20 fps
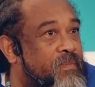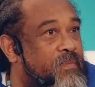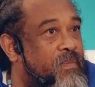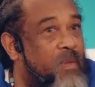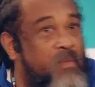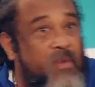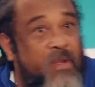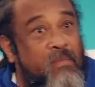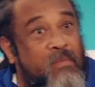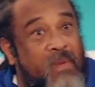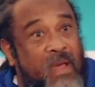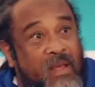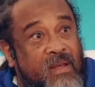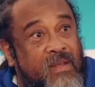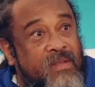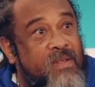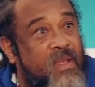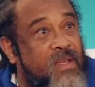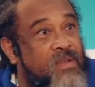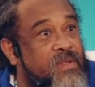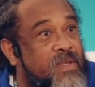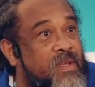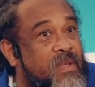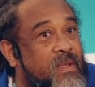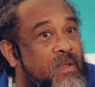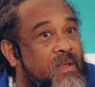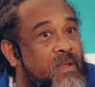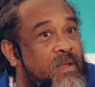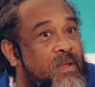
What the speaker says: Maybe the mind is asking.